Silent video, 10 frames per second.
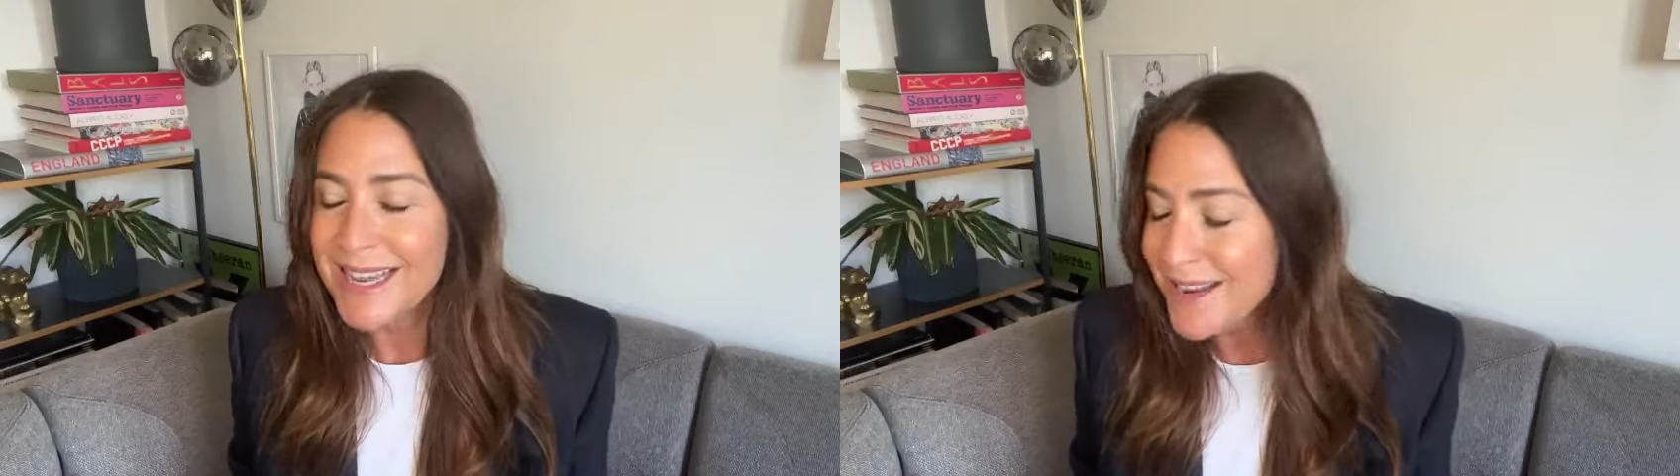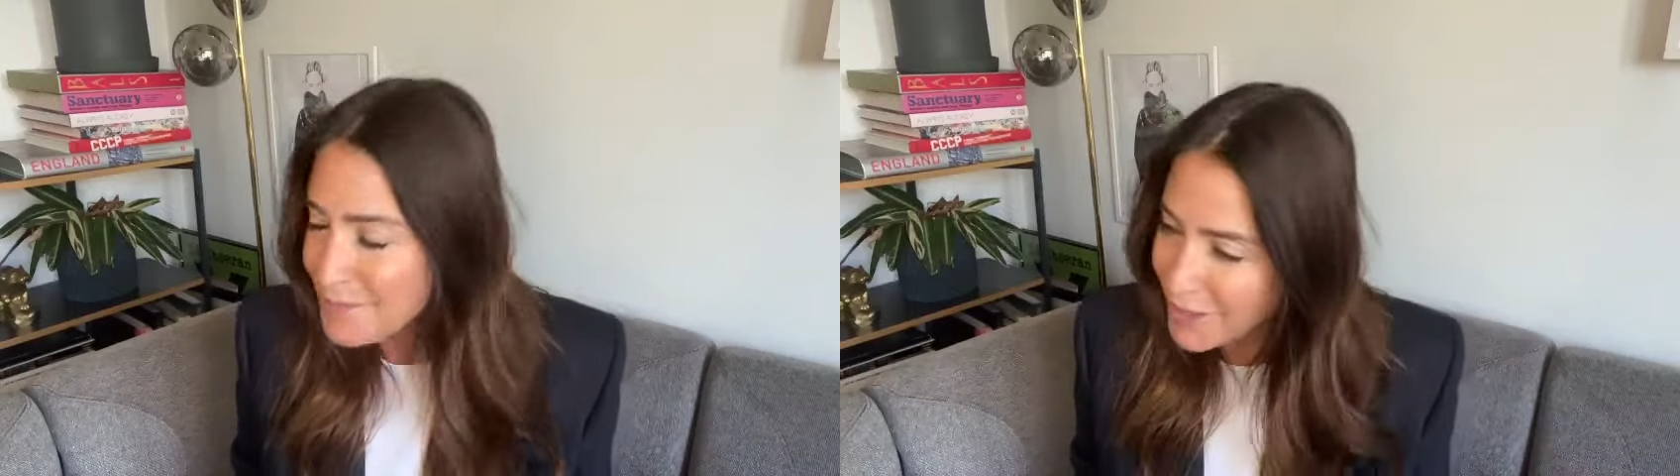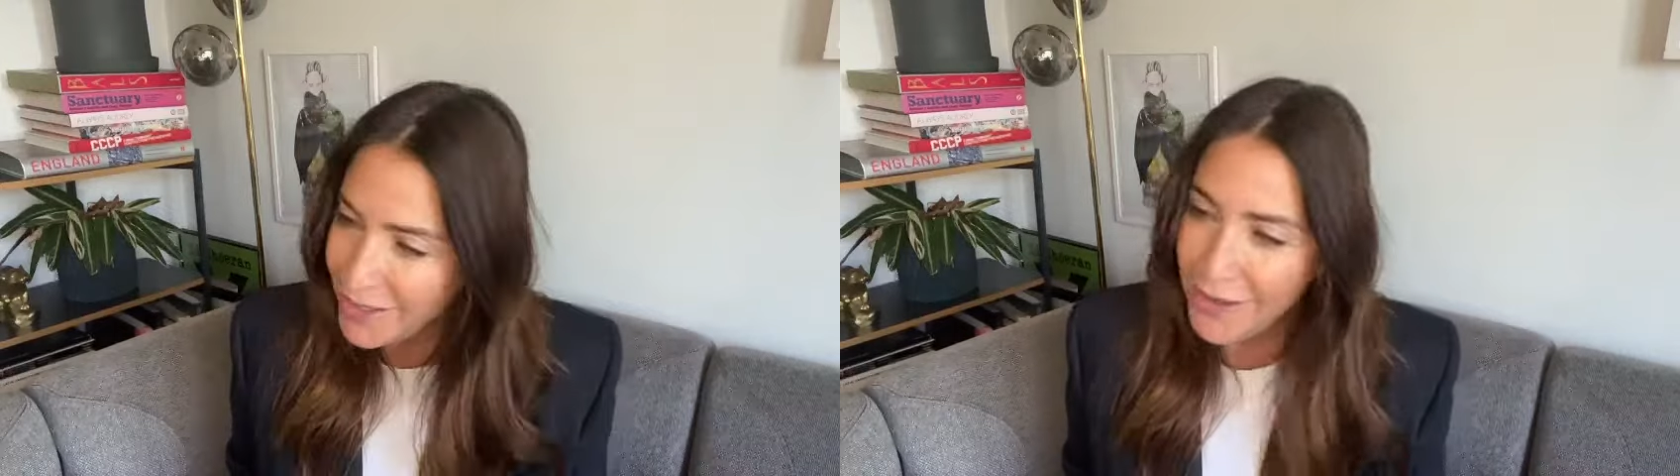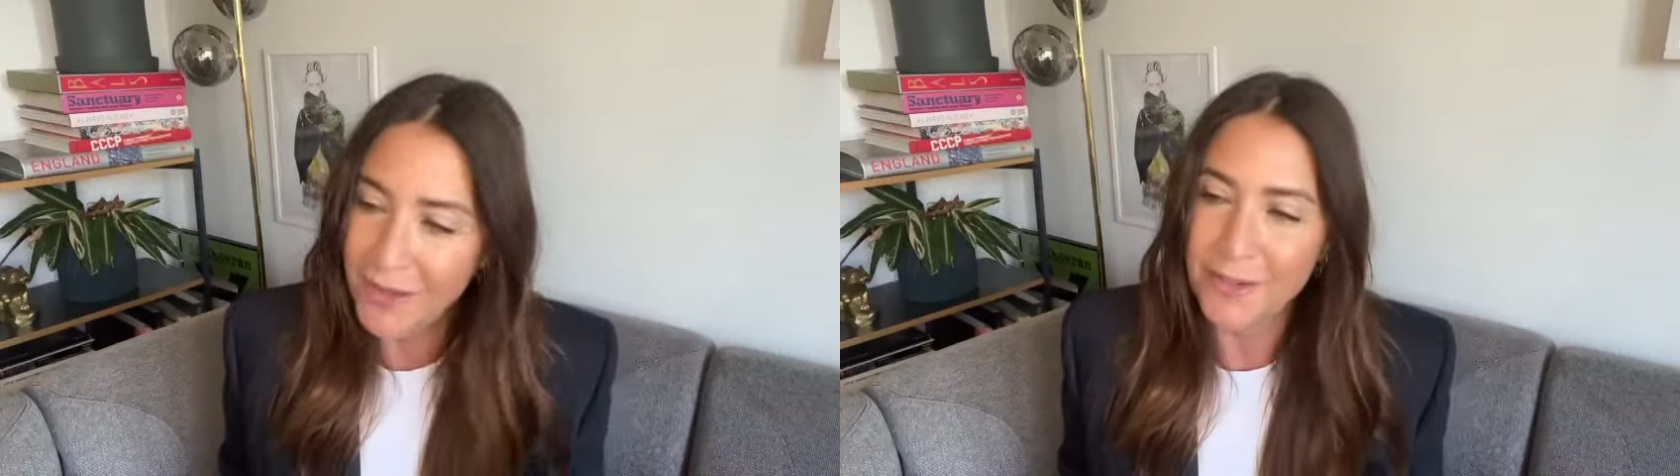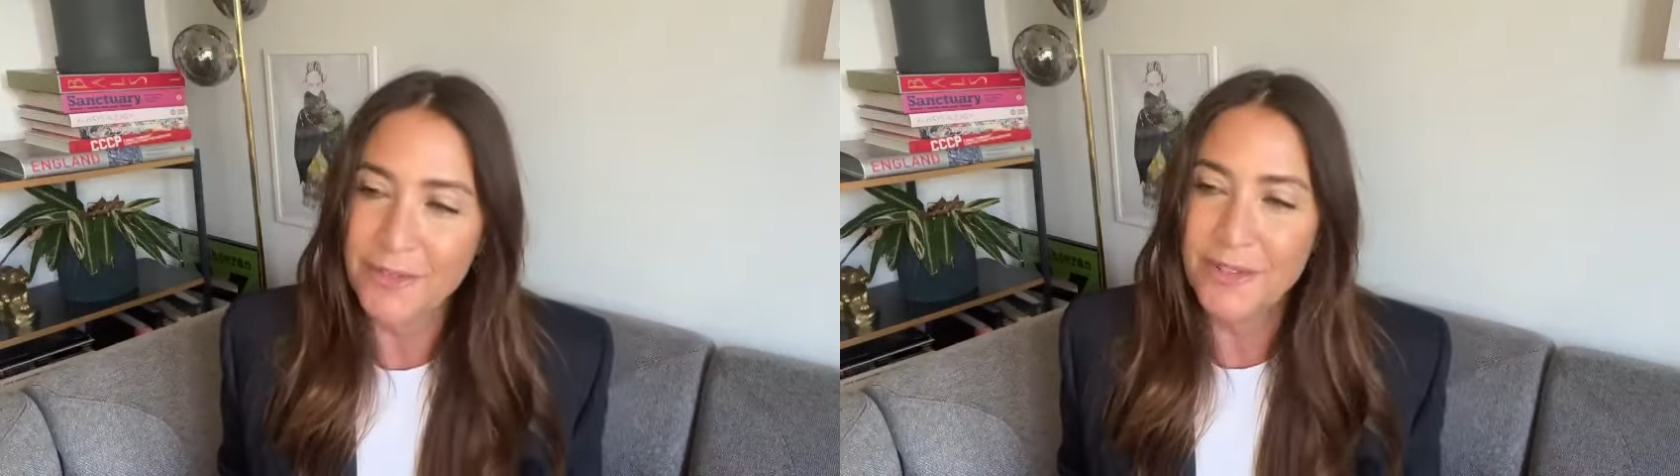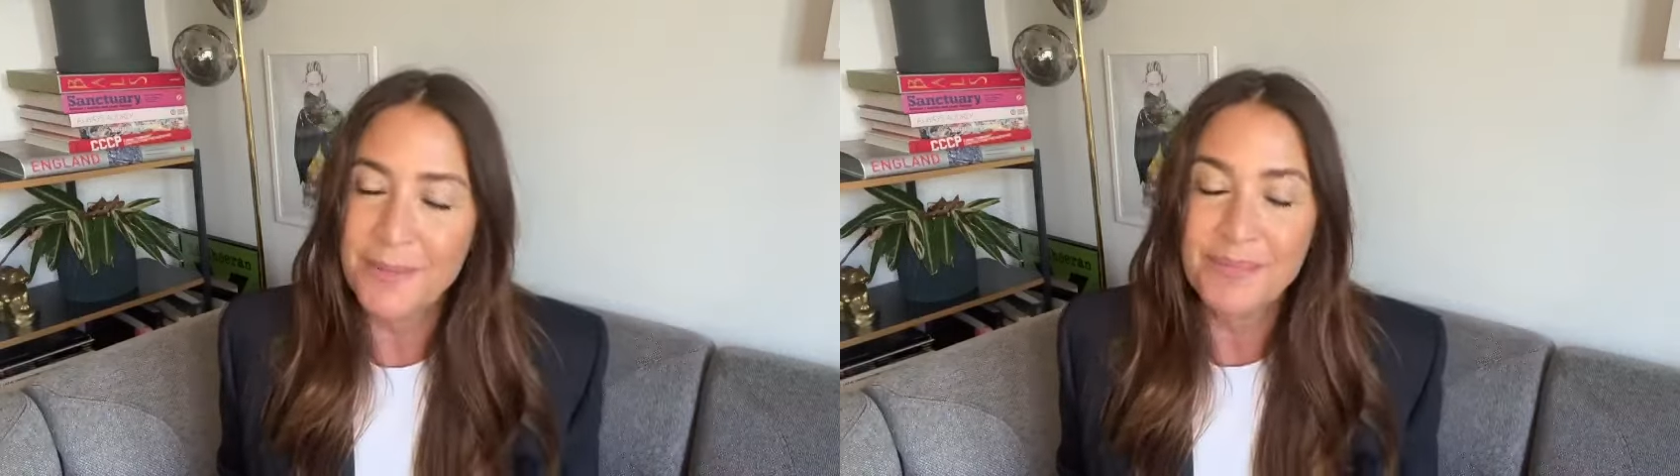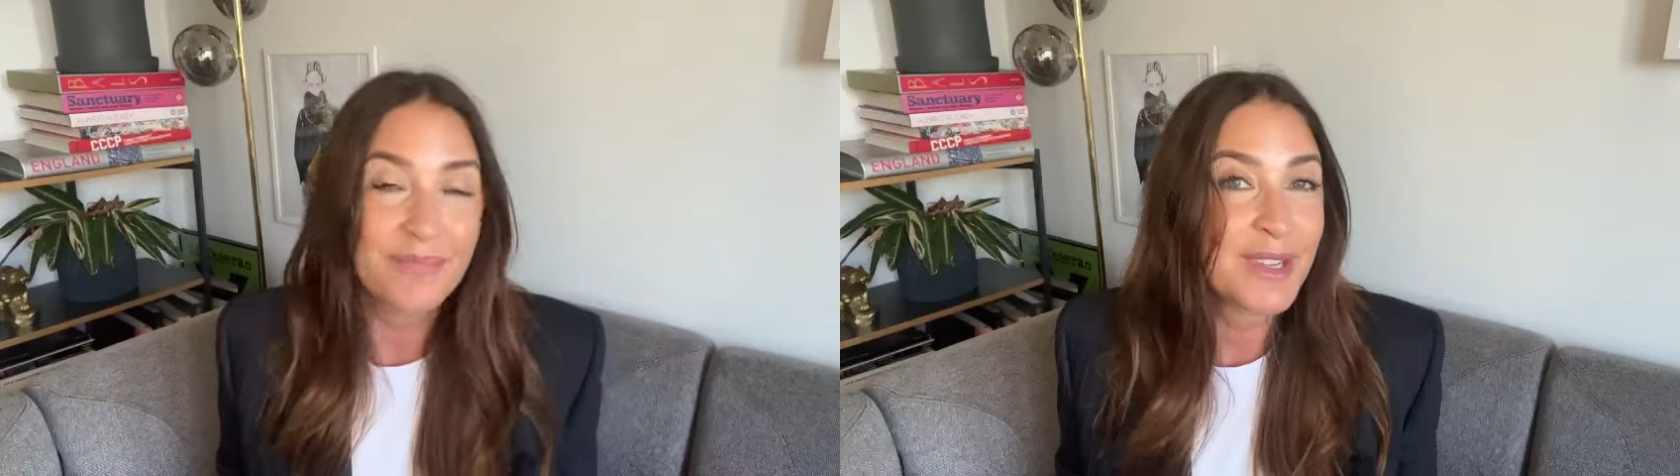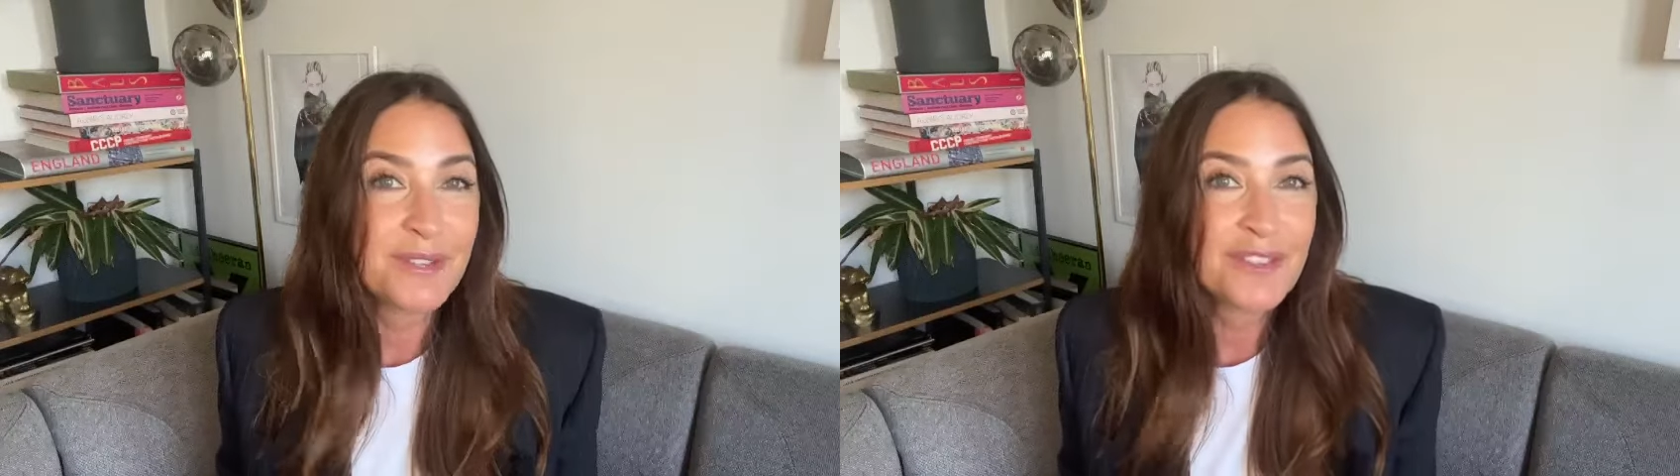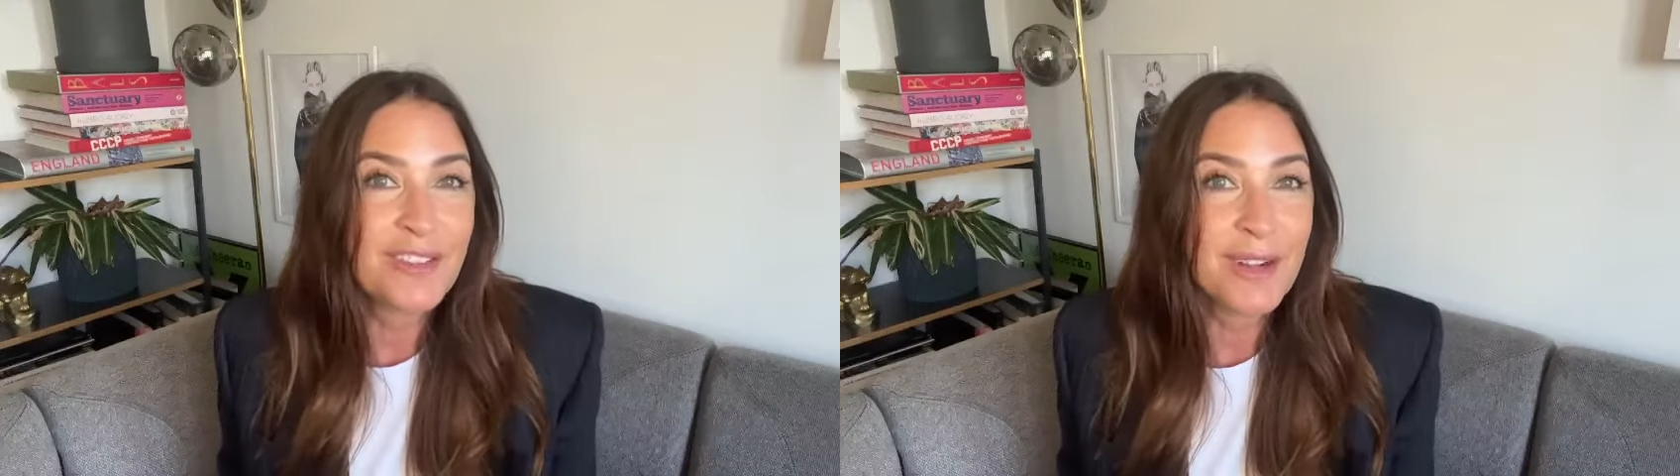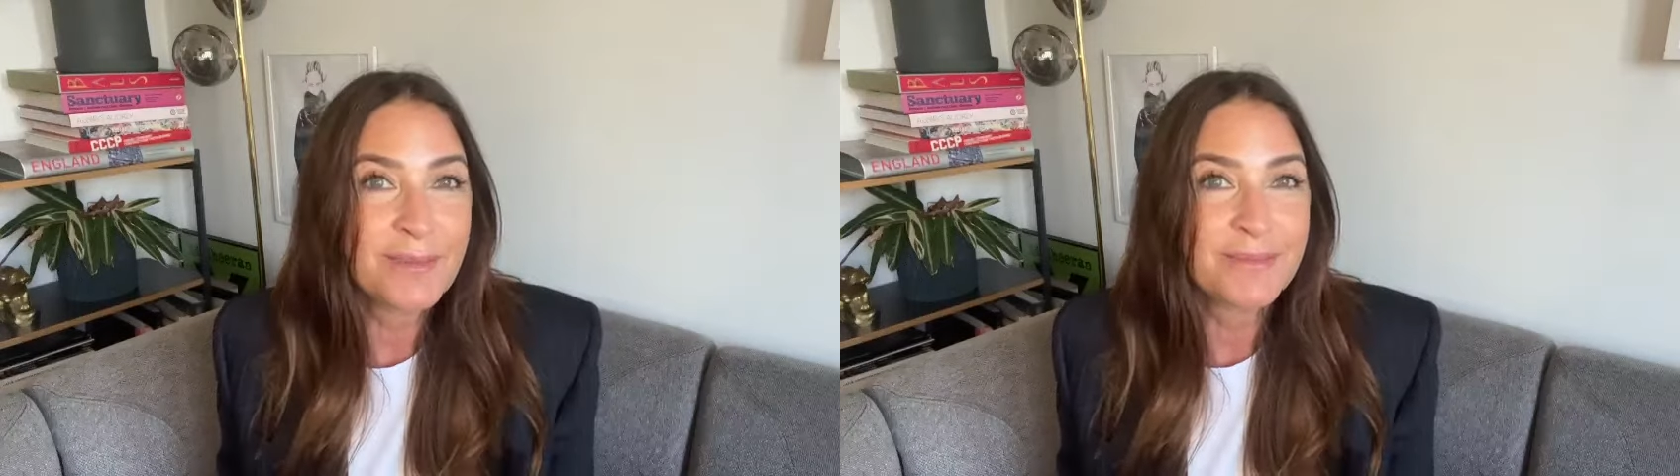in my life
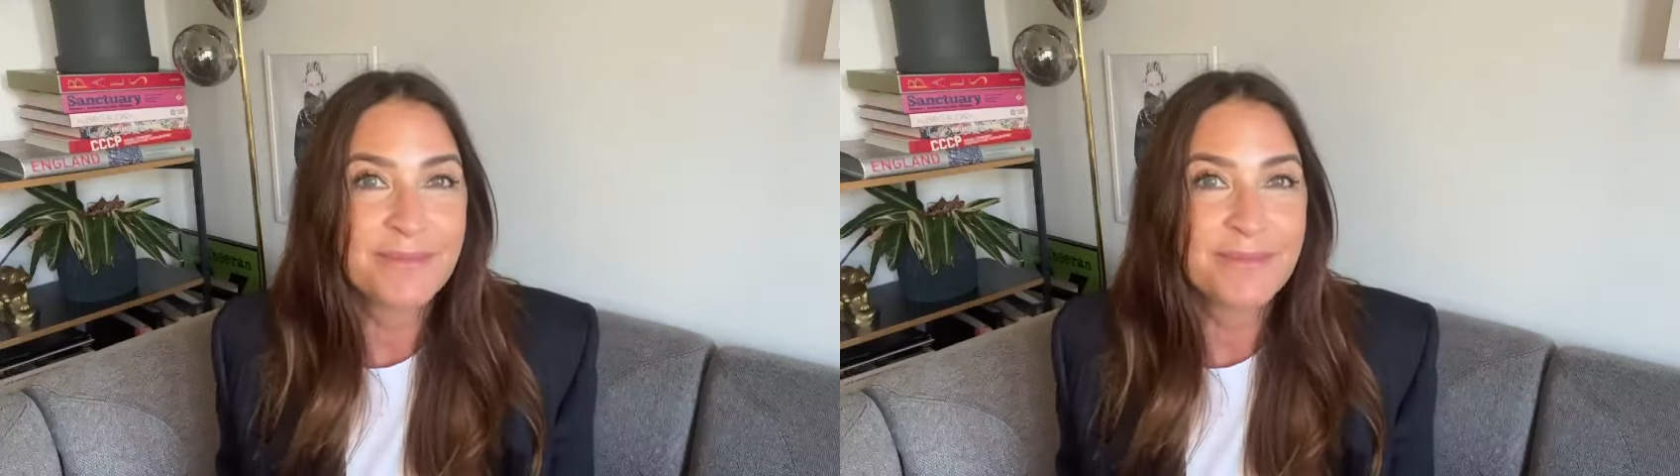forever.